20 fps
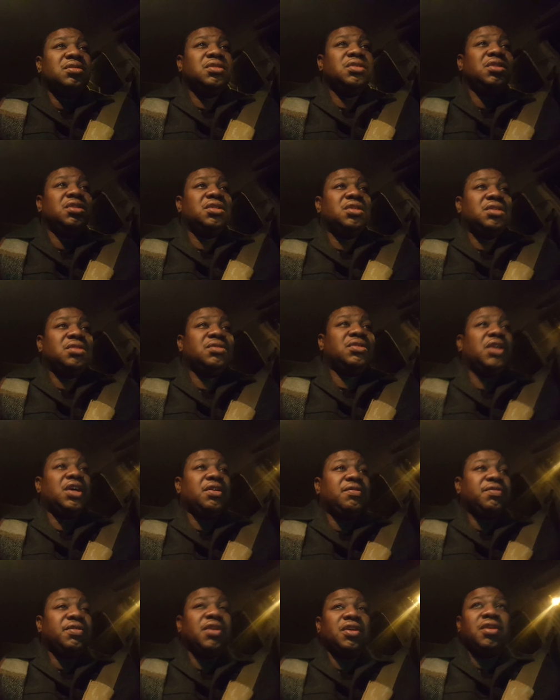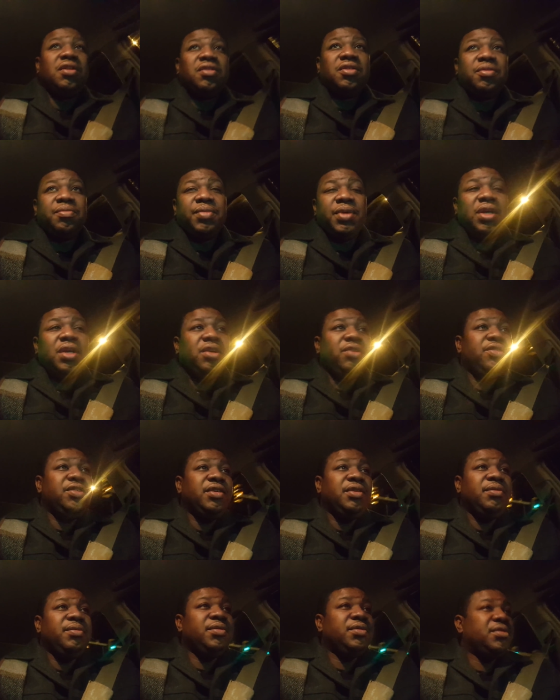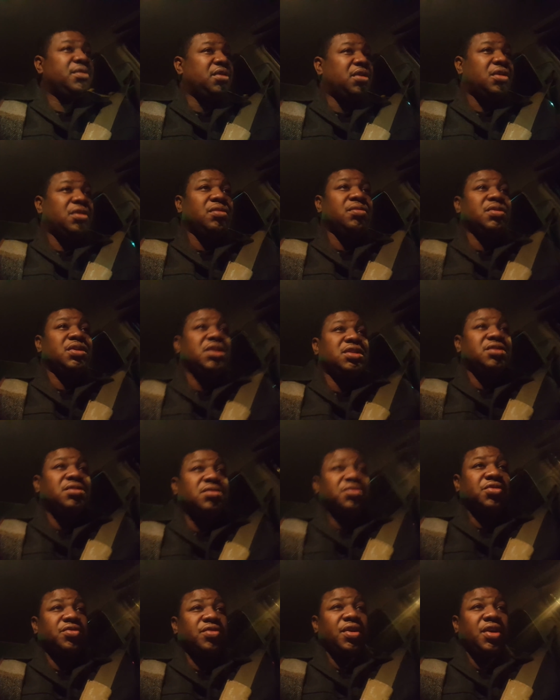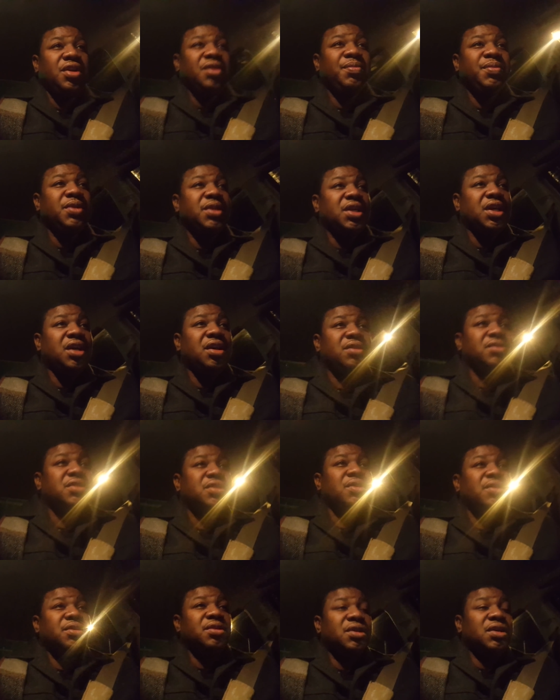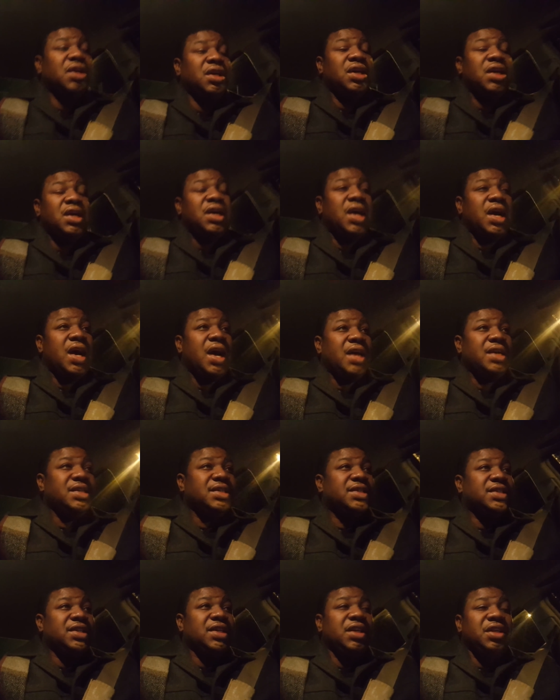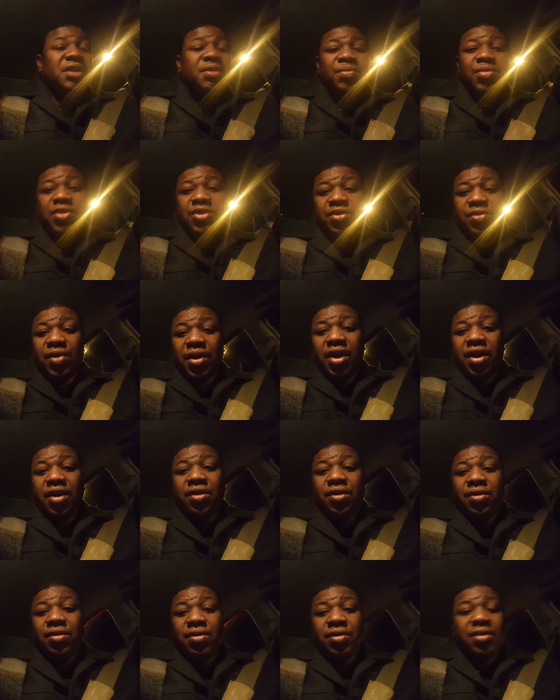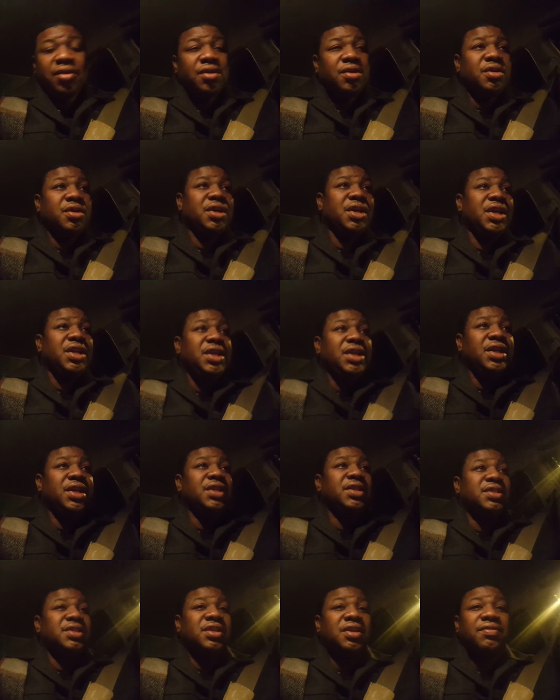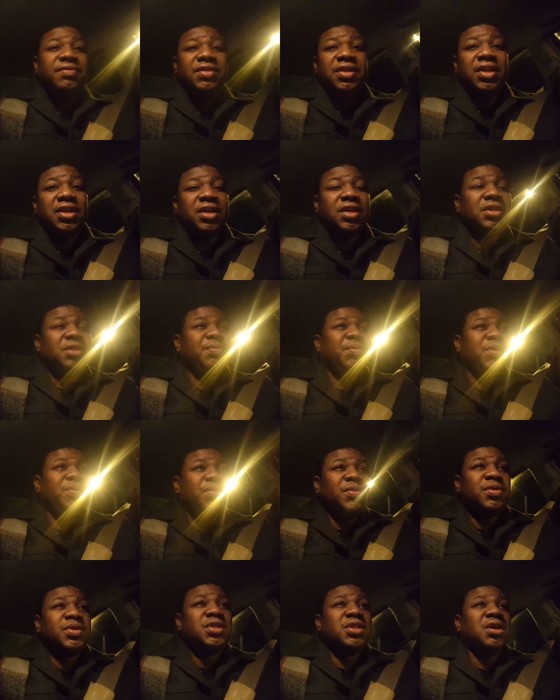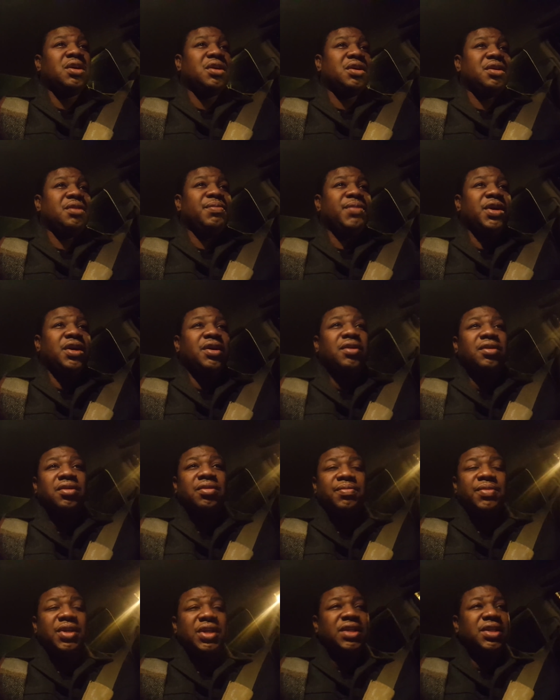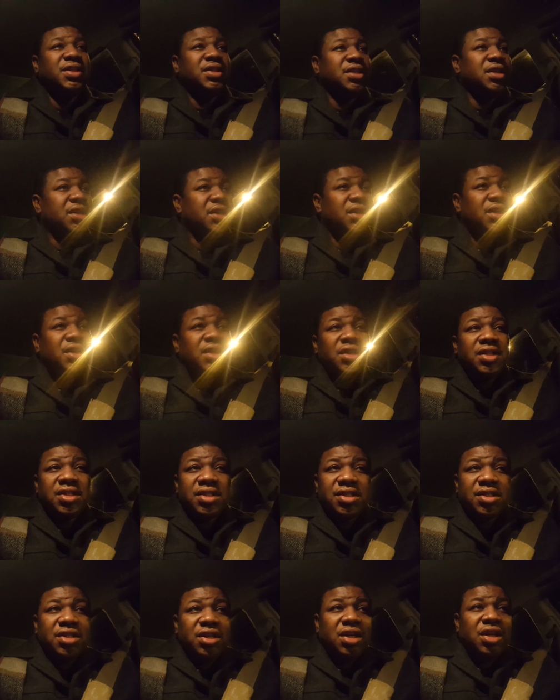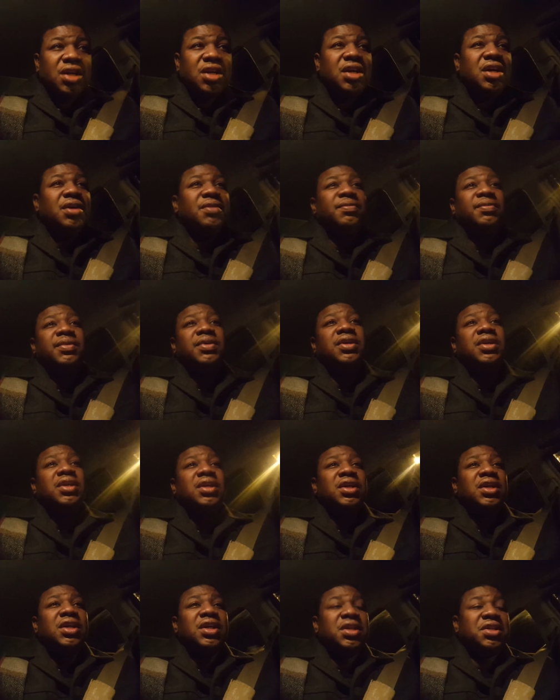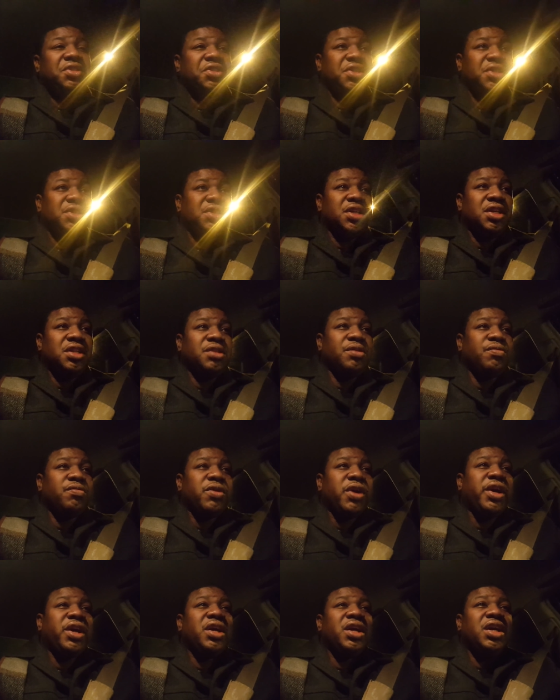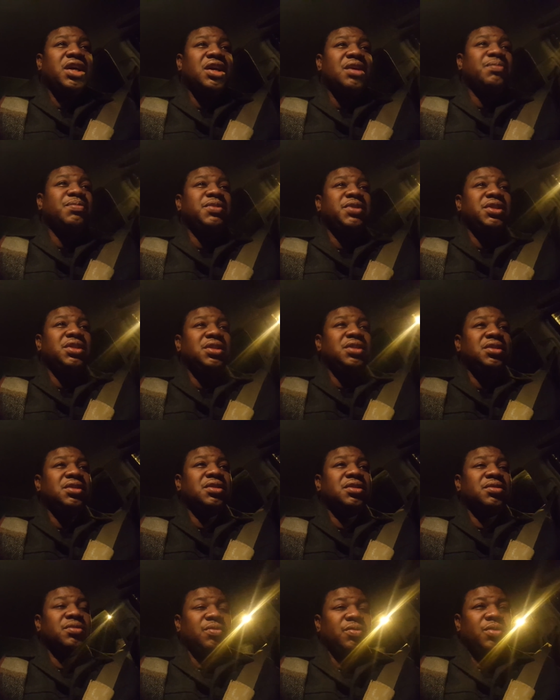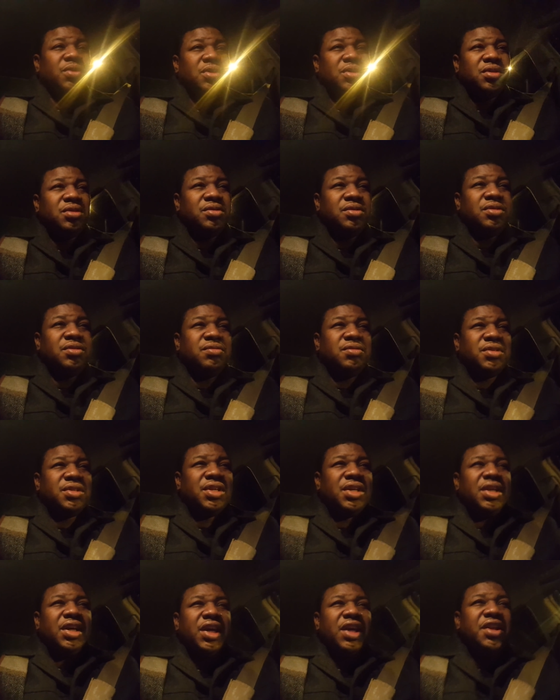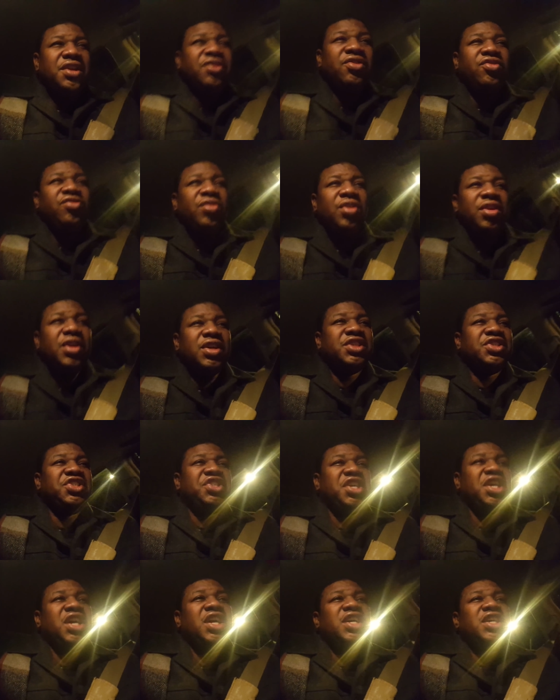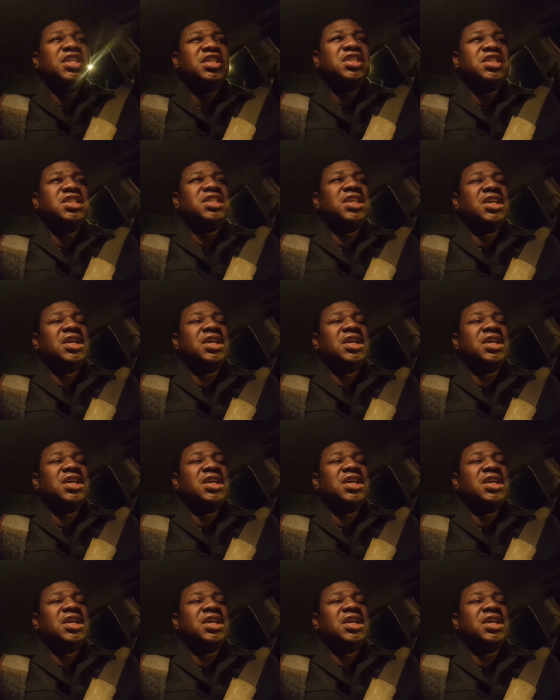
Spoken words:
You know, like for her to be, she was always straight up and down. So, I didn't see any betrayal or any of the stuff that other people were talking about her being stuck up. It's just that the record company were, the industry had changed.